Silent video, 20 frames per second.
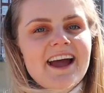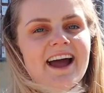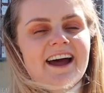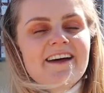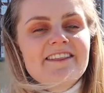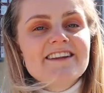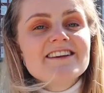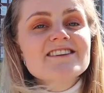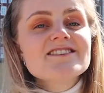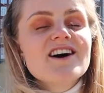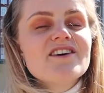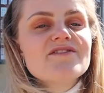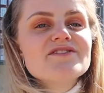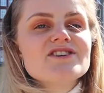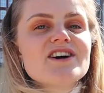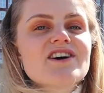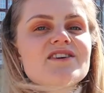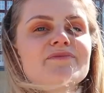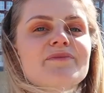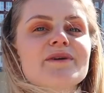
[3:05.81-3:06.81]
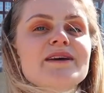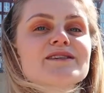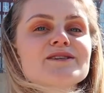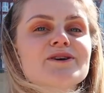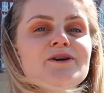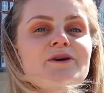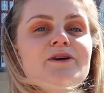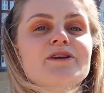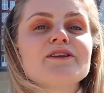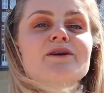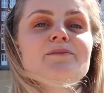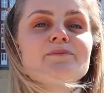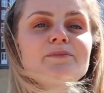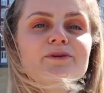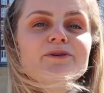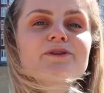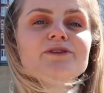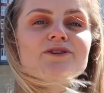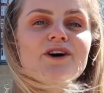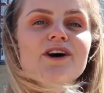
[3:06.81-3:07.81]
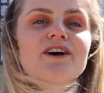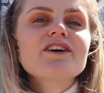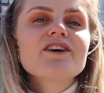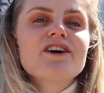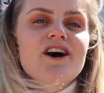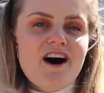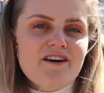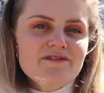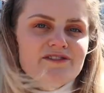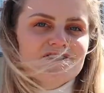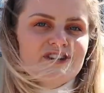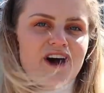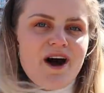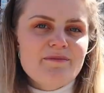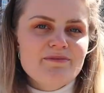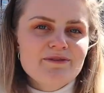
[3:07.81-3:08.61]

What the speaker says: And this coffee shop is called the Bulldog coffee shop.